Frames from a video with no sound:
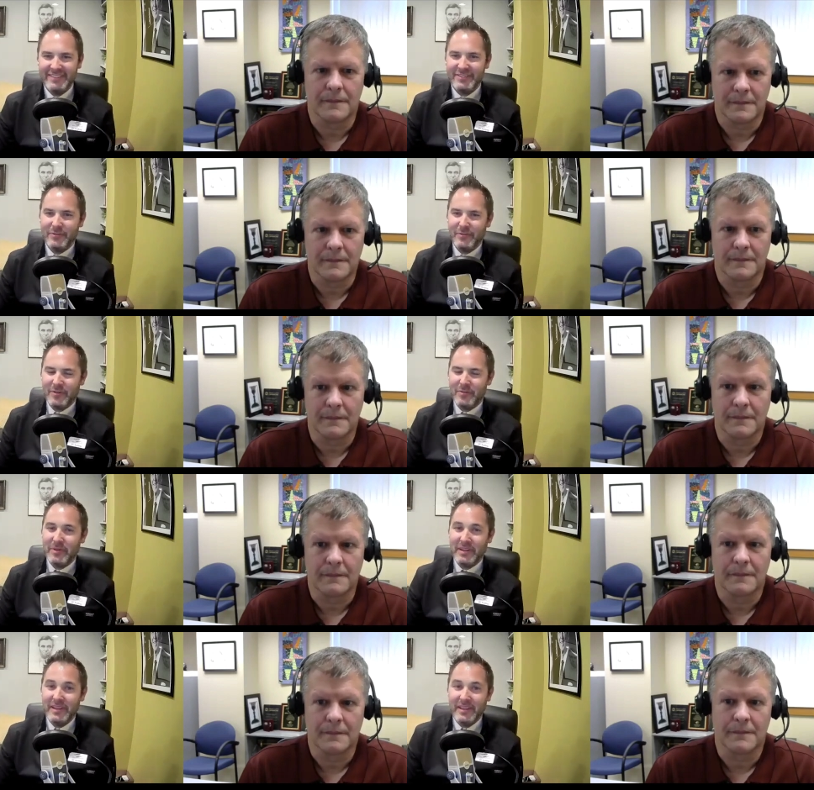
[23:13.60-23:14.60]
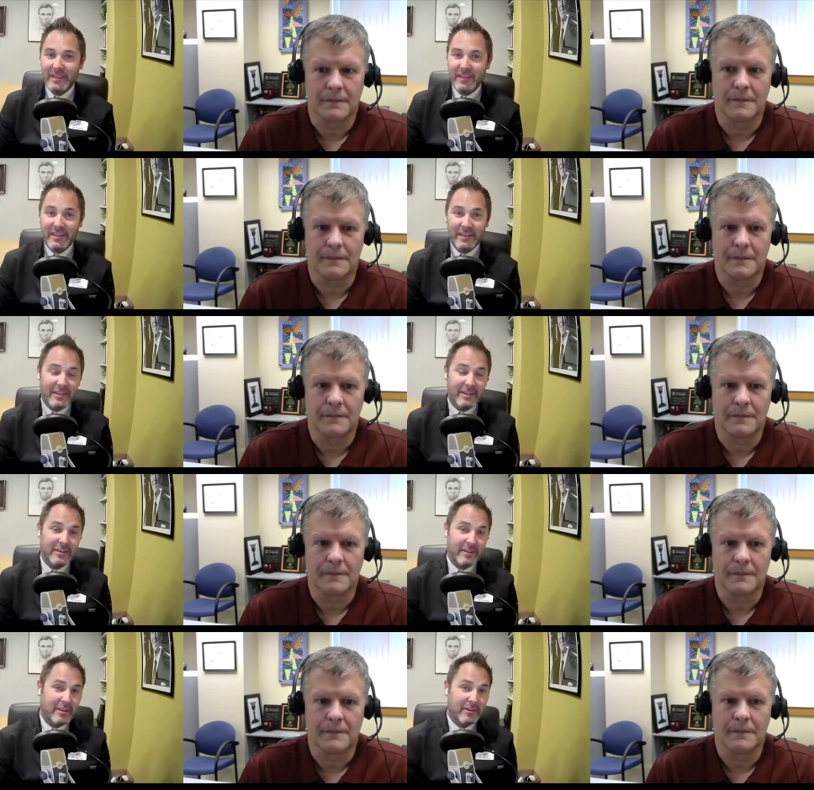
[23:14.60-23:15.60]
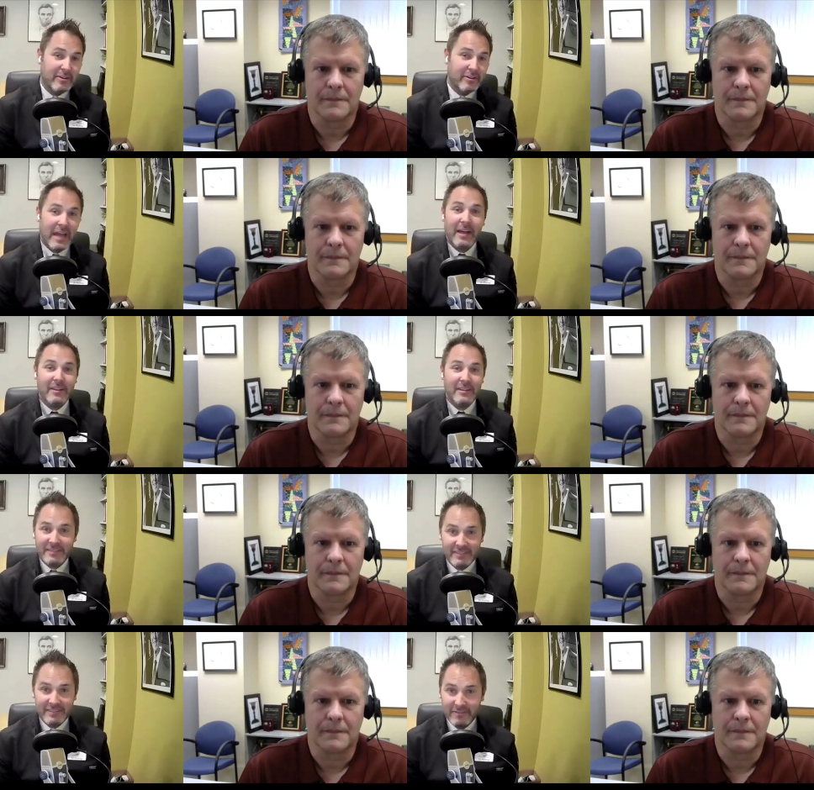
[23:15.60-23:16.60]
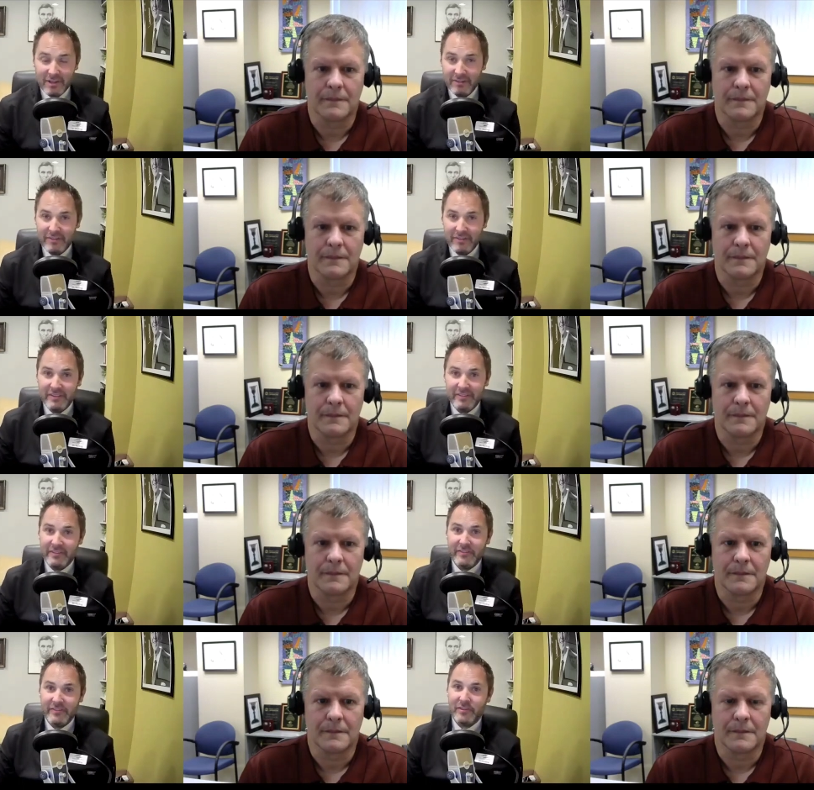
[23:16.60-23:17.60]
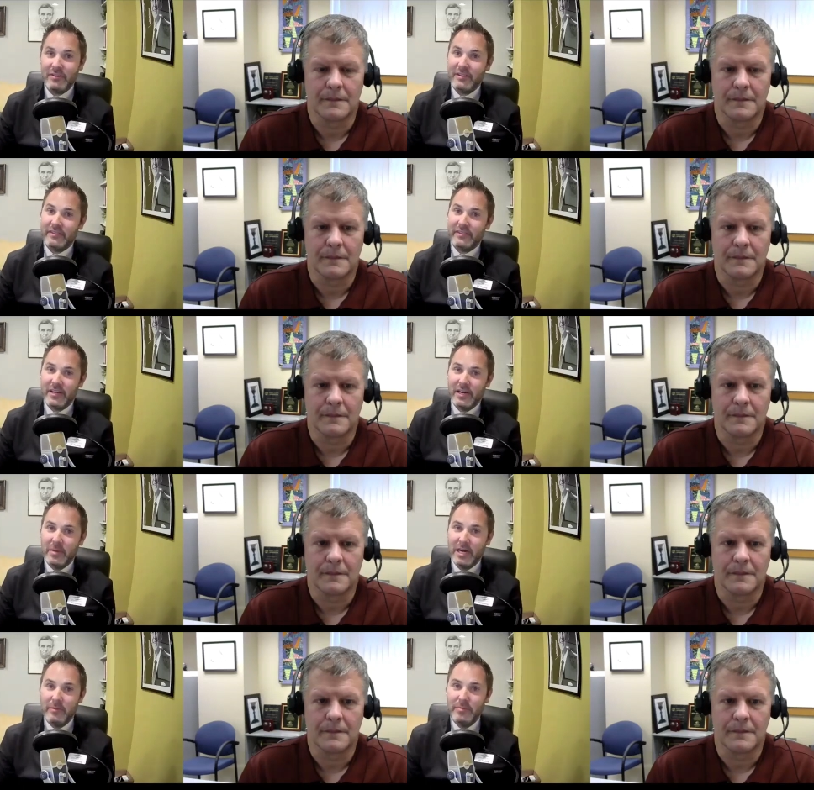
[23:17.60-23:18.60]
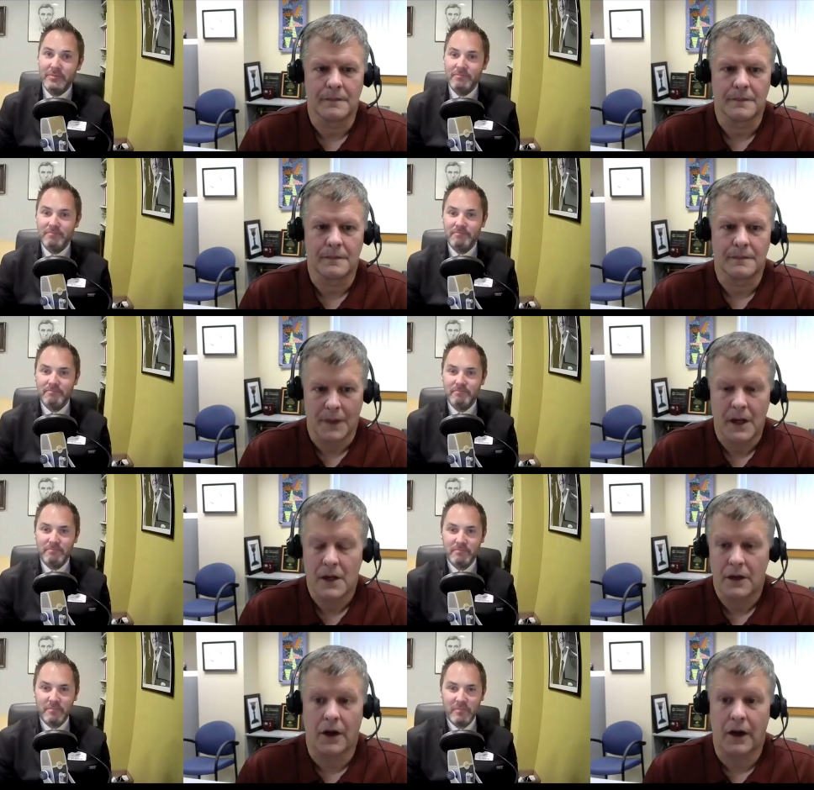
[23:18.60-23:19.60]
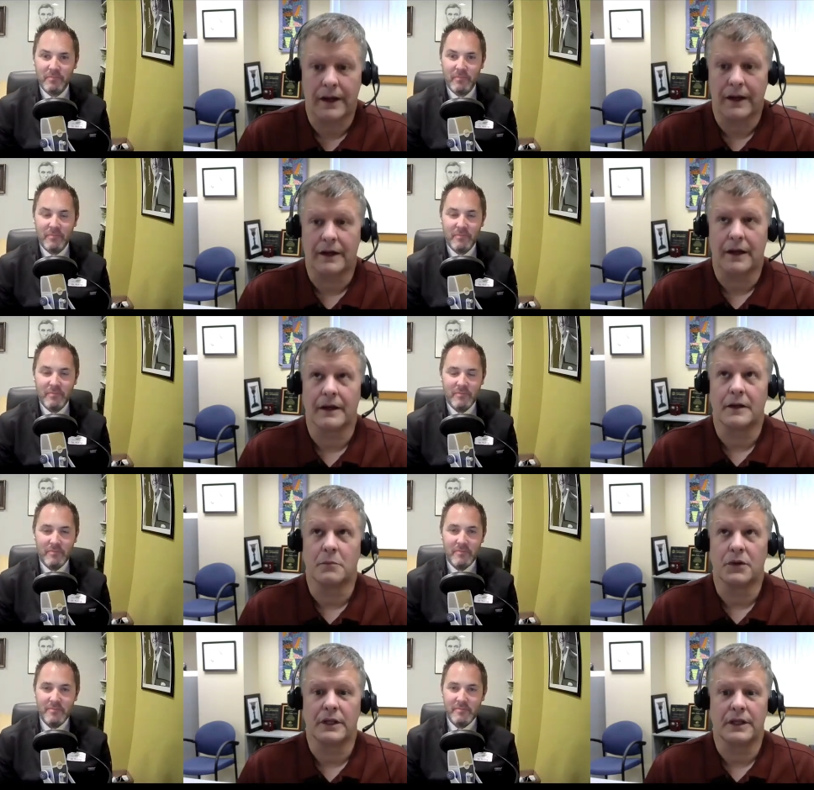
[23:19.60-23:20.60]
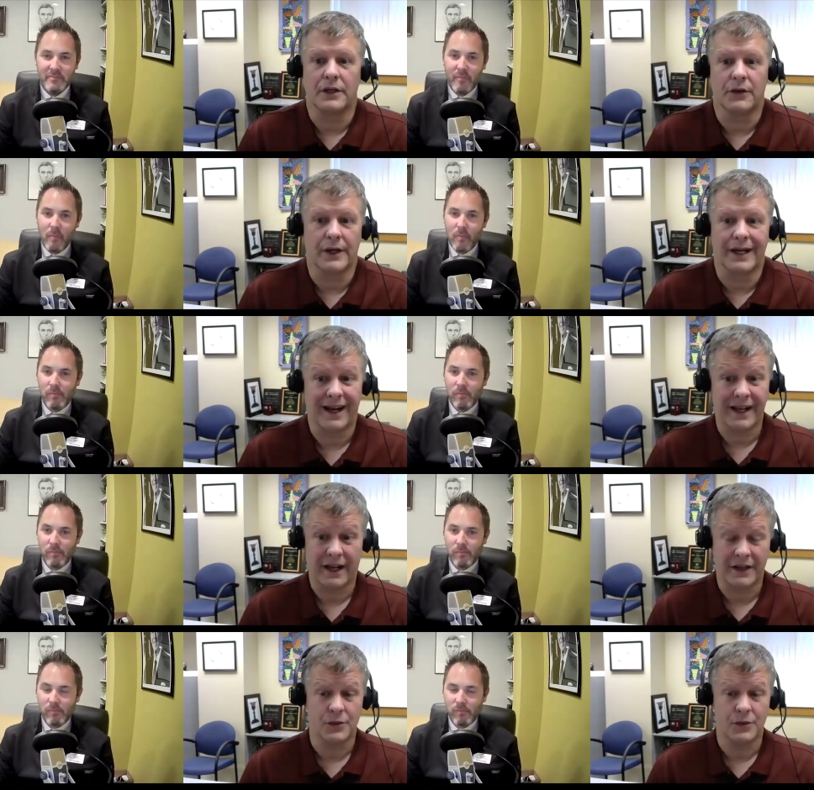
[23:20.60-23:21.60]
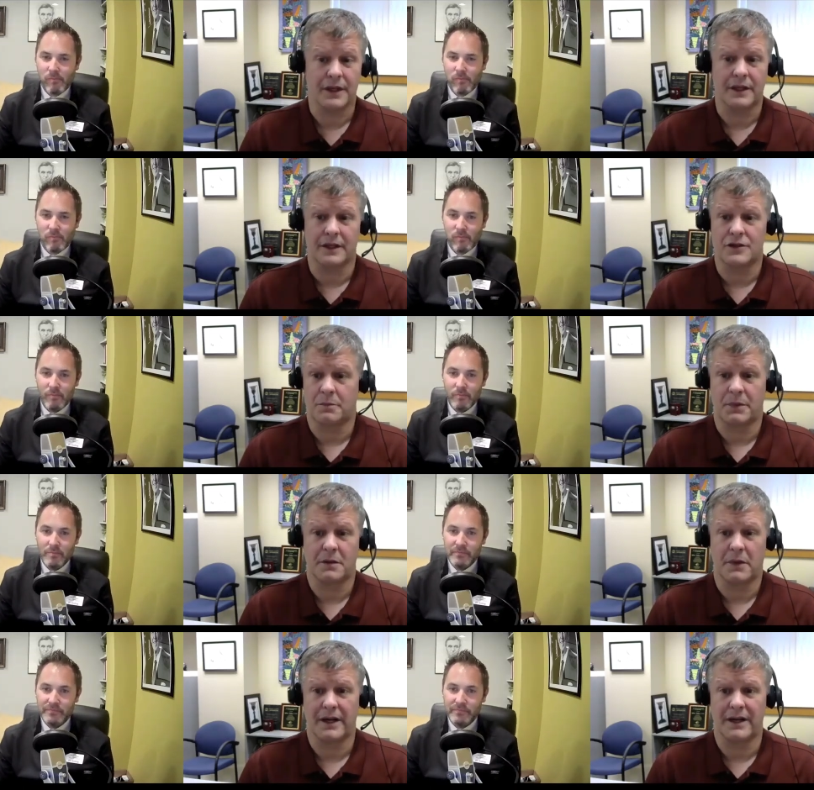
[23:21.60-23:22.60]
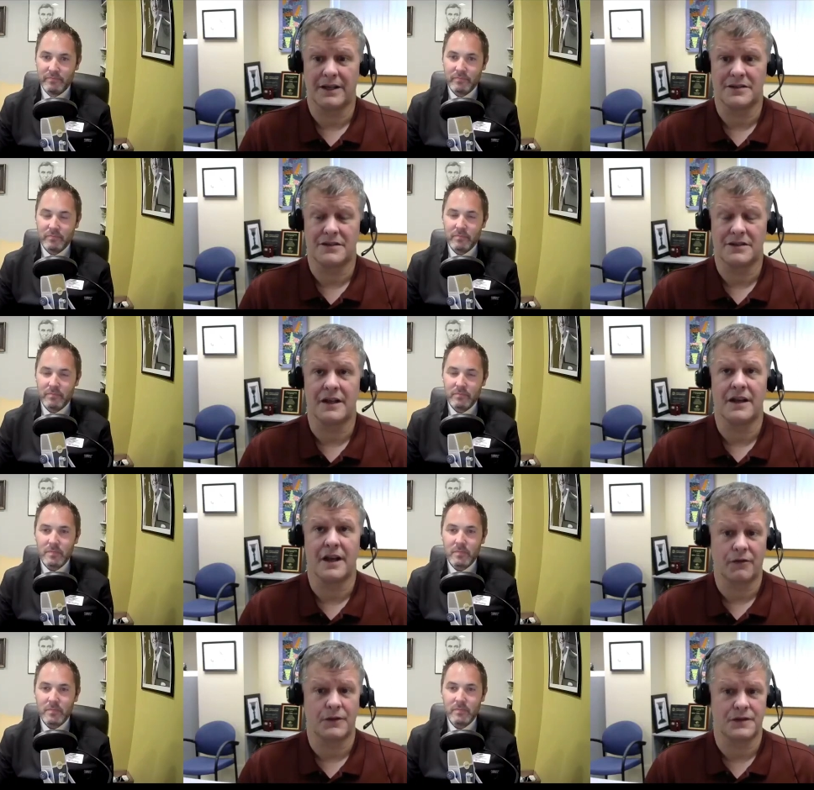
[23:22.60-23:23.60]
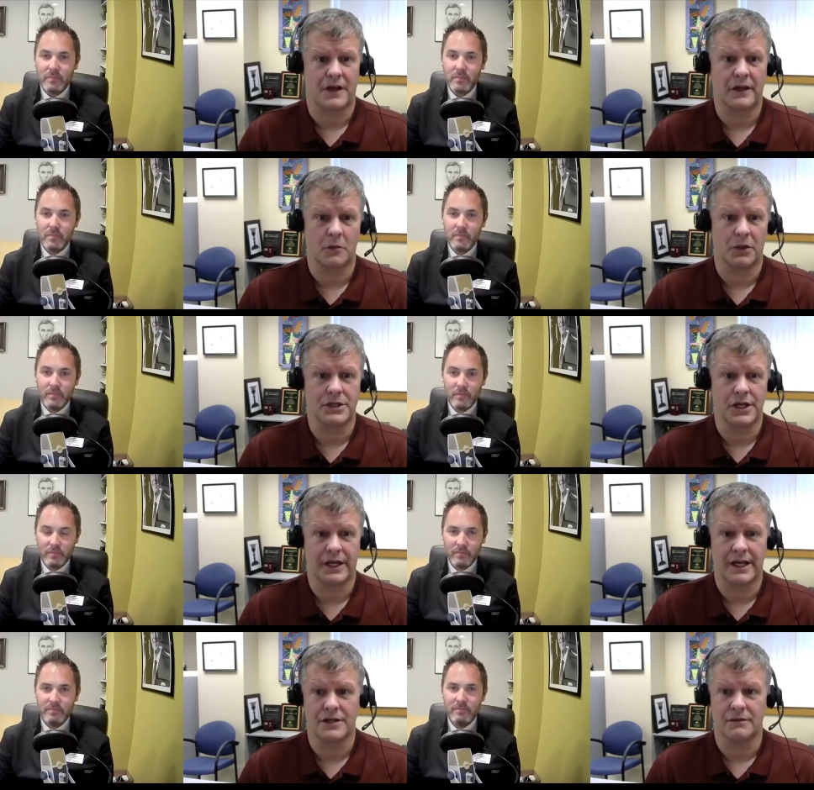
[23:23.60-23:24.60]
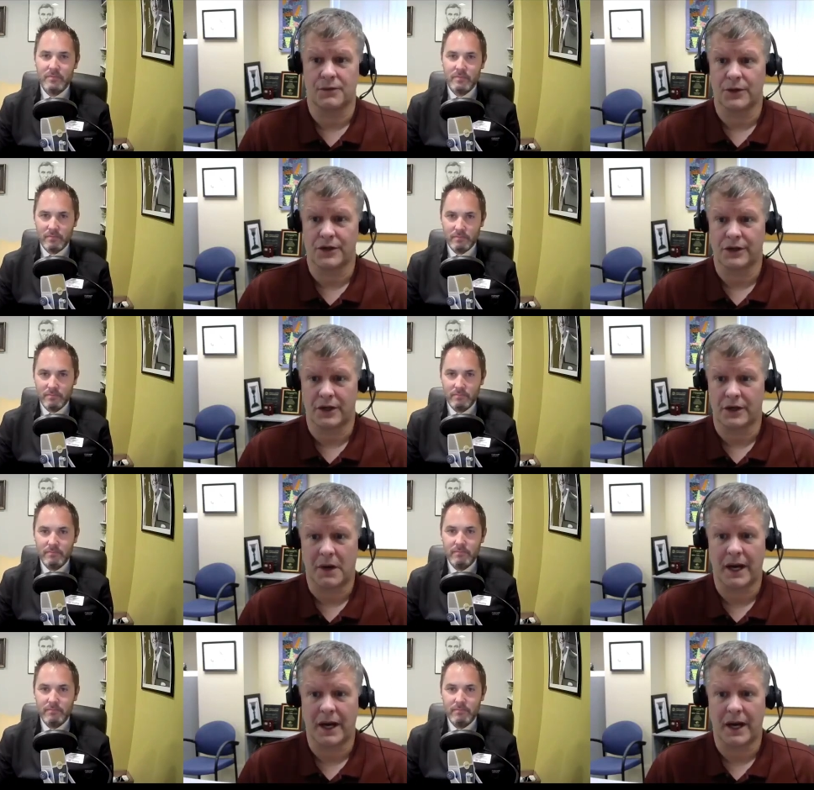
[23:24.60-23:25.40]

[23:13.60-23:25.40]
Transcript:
Speaker 1: and so forth, but in in in your analysis of all of this, it certainly has come up.
Speaker 2: No, I, I, I completely agree. And I, I do think that tropicamide is enough of a cycloplegic agent for your young